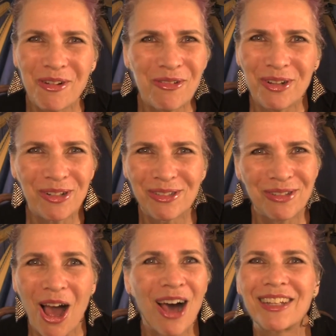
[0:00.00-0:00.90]

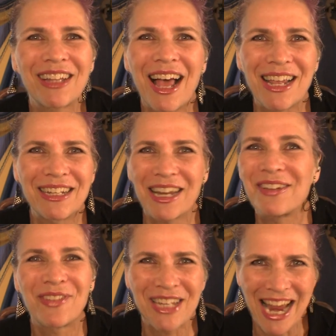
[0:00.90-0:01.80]
cool online
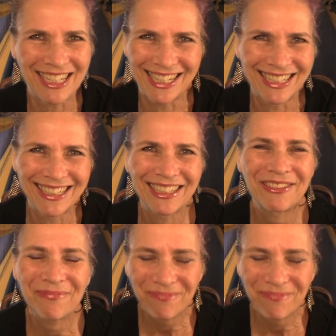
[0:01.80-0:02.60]
invitation.